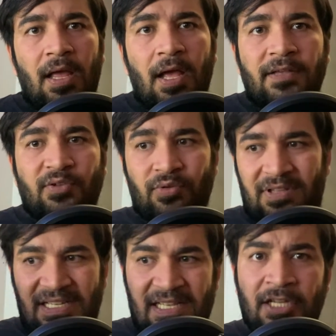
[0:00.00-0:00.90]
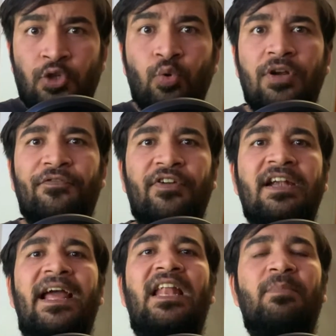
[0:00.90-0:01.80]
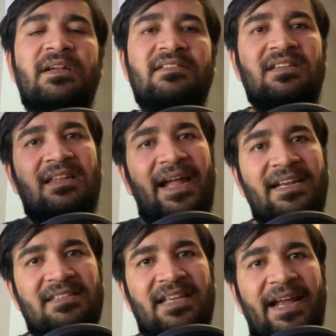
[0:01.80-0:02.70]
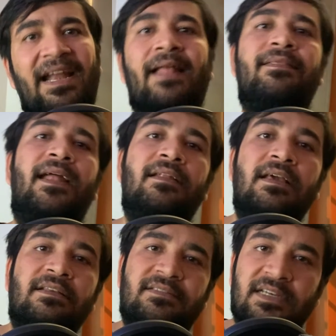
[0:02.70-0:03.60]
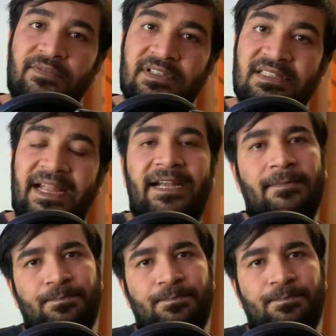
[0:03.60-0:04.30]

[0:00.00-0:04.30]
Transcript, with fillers: so these are the two different elements client side and then server side